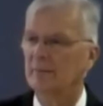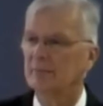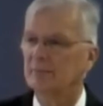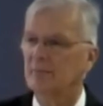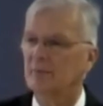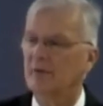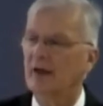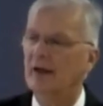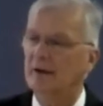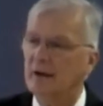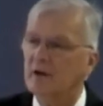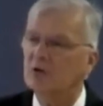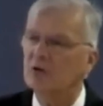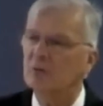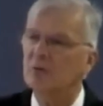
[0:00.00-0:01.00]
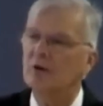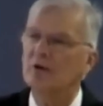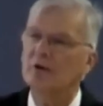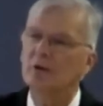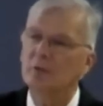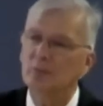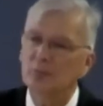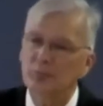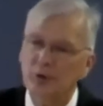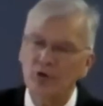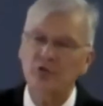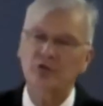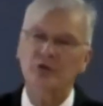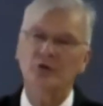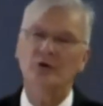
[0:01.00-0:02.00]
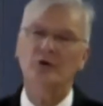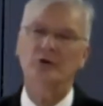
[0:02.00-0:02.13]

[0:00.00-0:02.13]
that intimate personal